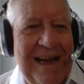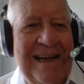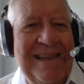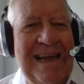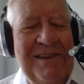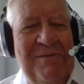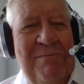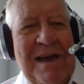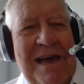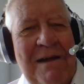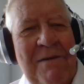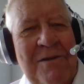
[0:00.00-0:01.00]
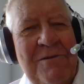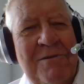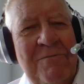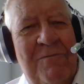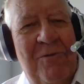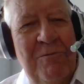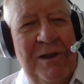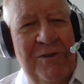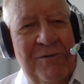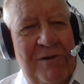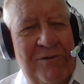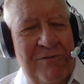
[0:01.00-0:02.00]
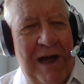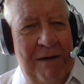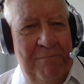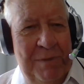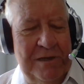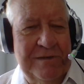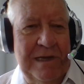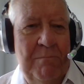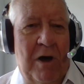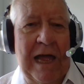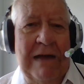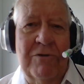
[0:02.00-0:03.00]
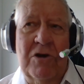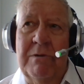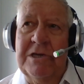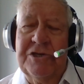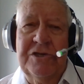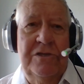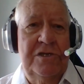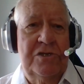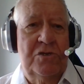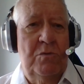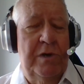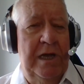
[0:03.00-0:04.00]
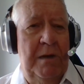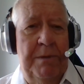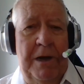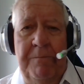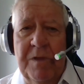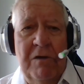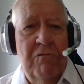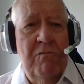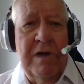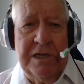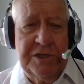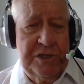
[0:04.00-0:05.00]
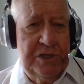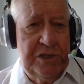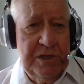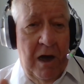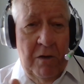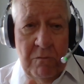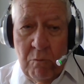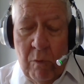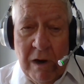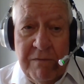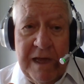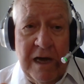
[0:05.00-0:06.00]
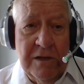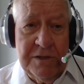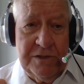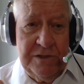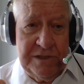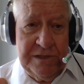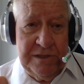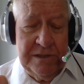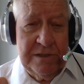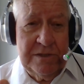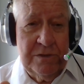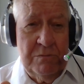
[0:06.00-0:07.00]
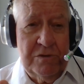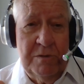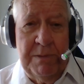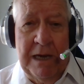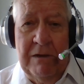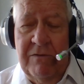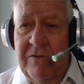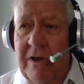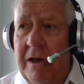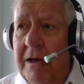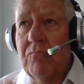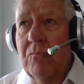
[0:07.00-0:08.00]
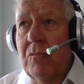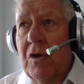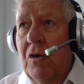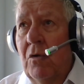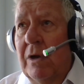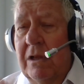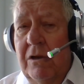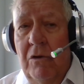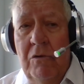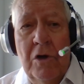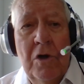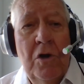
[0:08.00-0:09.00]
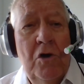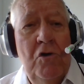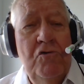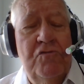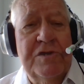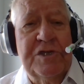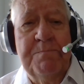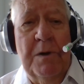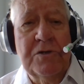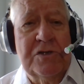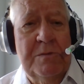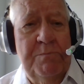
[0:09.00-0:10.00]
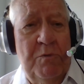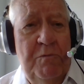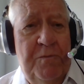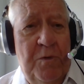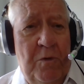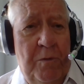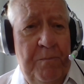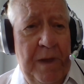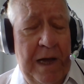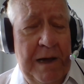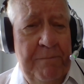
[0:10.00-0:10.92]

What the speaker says: And that's where you can fall into a trap, because they might have a question that's talking about risks. And one of the answers talks about, I don't know, who's responsible for